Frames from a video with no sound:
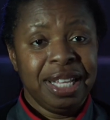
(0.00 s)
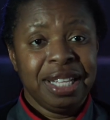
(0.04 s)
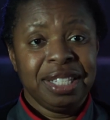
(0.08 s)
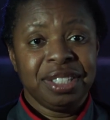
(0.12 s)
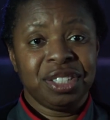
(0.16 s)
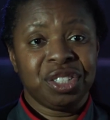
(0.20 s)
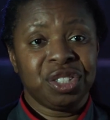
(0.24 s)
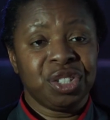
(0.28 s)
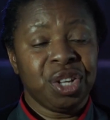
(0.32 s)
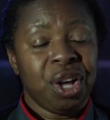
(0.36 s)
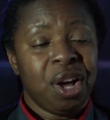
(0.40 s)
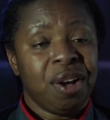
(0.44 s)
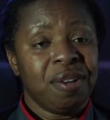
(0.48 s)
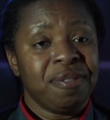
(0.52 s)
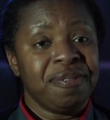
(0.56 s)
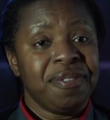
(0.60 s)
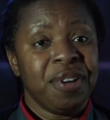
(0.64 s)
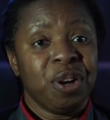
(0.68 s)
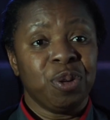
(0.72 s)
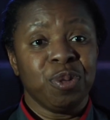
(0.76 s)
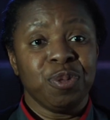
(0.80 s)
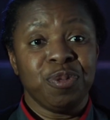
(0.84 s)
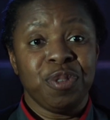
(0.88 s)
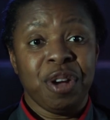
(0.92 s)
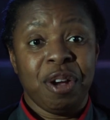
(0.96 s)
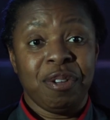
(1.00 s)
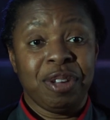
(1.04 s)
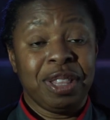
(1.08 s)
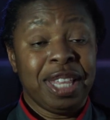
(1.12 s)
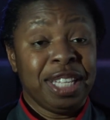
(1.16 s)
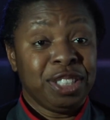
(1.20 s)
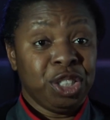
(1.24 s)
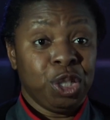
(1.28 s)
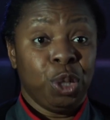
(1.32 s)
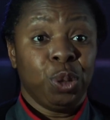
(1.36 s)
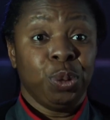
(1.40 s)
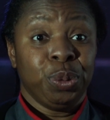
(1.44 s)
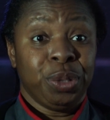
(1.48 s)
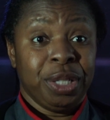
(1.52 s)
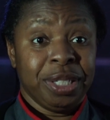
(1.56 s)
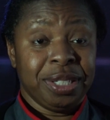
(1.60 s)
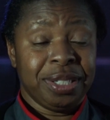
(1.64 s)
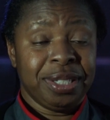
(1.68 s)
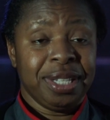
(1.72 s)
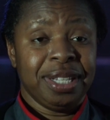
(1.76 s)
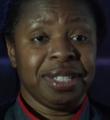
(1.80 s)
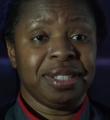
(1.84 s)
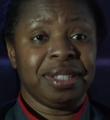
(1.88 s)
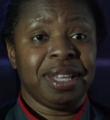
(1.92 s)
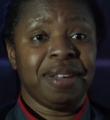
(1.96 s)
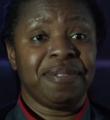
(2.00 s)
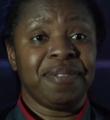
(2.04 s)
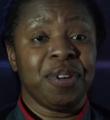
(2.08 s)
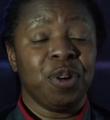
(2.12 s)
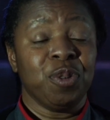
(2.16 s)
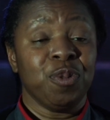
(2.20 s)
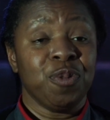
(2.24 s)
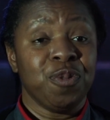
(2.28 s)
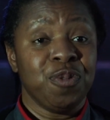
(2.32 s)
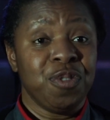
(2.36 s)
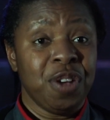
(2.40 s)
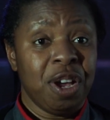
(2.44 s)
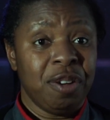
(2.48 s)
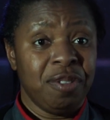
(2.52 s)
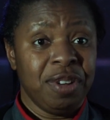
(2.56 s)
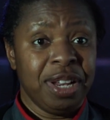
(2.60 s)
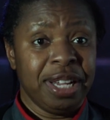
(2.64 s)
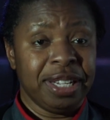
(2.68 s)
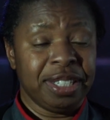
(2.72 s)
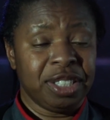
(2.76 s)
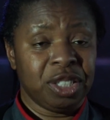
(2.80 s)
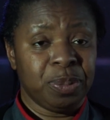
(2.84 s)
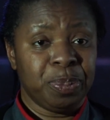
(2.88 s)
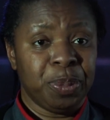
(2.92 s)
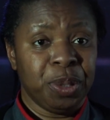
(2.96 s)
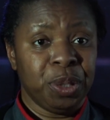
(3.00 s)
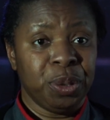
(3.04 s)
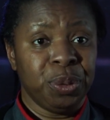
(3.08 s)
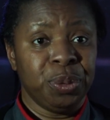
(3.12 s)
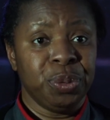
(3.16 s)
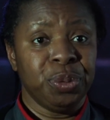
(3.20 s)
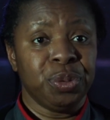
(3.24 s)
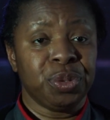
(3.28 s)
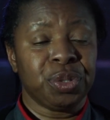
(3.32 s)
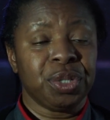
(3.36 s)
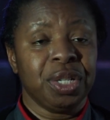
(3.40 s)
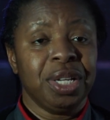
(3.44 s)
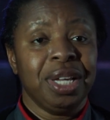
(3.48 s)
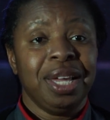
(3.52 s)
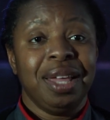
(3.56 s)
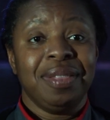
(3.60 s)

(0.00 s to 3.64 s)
Staff felt very, they told us this, they felt very exposed.